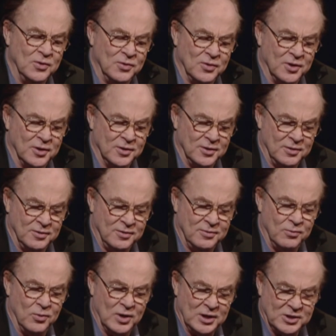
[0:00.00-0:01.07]
do the
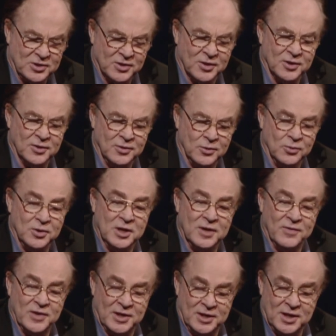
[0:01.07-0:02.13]
release of the new
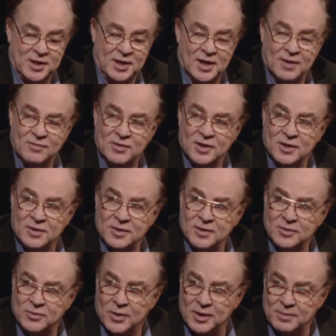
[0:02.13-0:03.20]
D V D, I've done
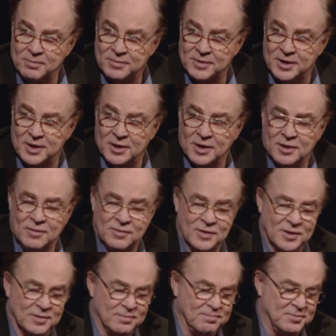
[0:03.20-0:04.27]
a great deal of
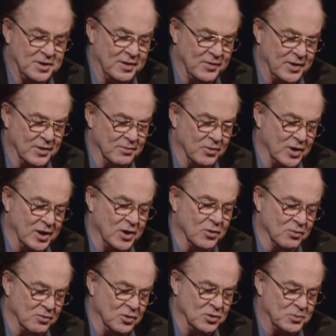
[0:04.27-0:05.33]
uh, T V and
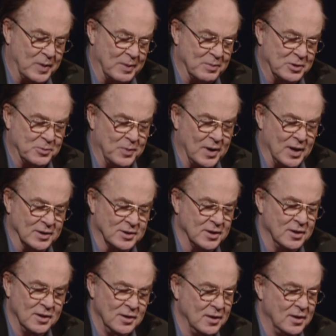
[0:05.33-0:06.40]
radio newspaper
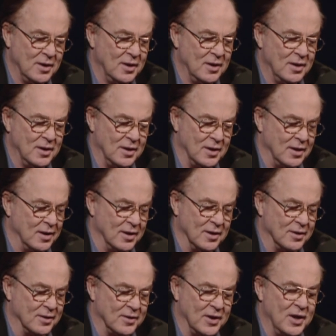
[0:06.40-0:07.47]
spots. Mm-hmm.
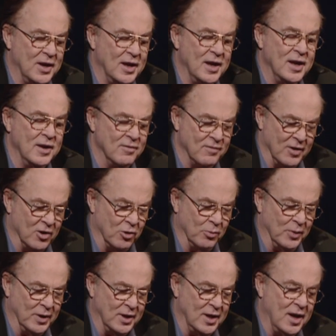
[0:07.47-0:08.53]
And
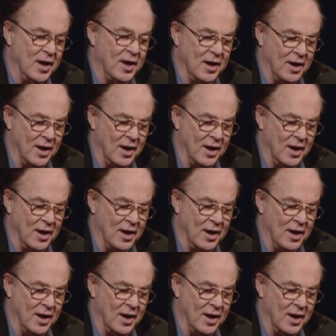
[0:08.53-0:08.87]
invariably,